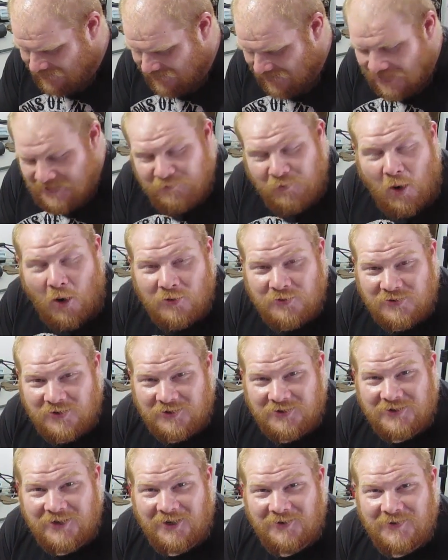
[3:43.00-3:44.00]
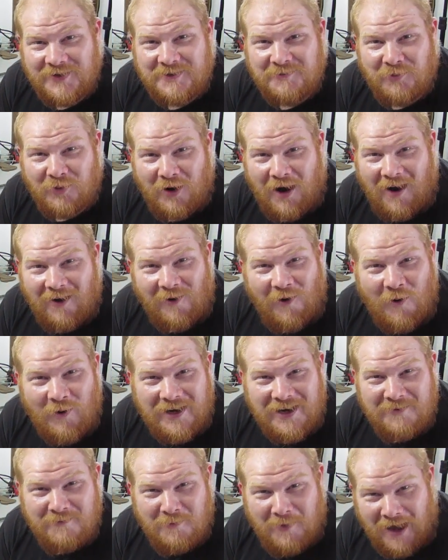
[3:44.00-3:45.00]
States Postal Service
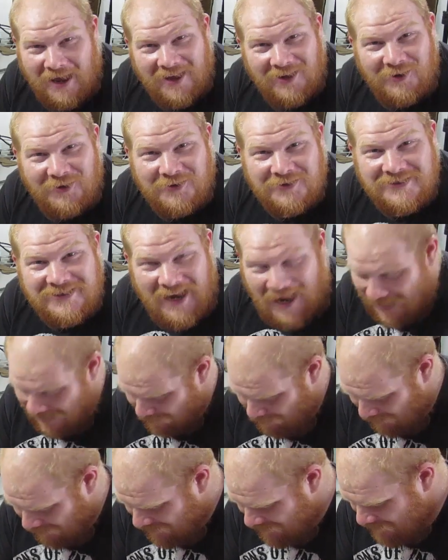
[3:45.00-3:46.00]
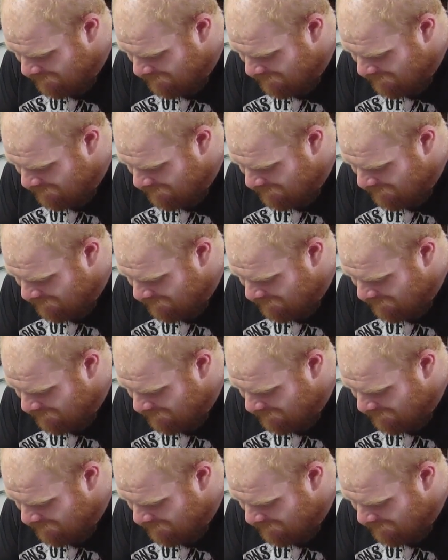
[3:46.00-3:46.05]
Priority Mail tape.